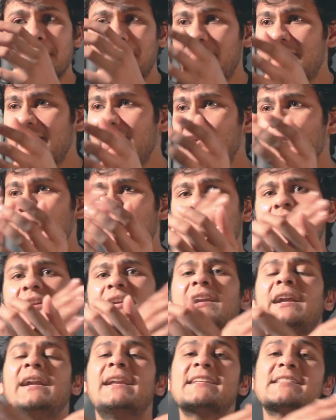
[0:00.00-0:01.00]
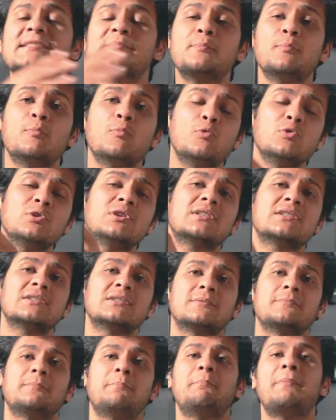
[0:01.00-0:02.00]
meaning you can create a smooth
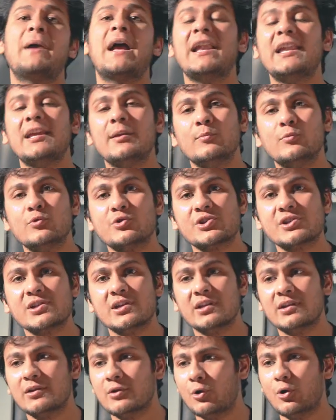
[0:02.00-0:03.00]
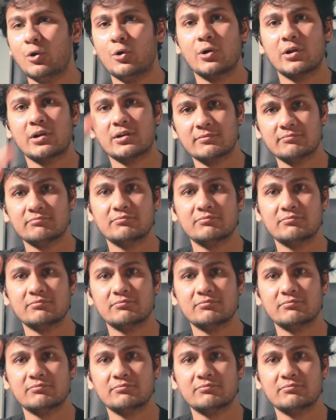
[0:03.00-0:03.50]
panning motion or